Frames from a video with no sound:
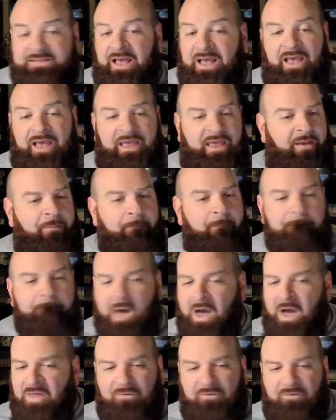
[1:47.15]
I am
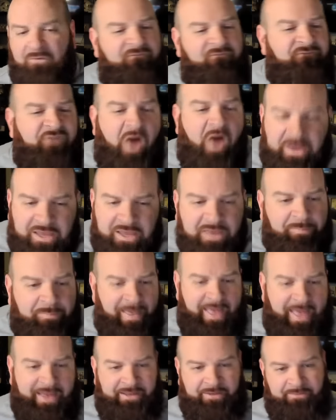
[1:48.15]
motherfucking
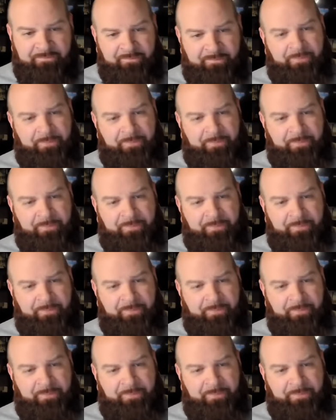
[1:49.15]
petty.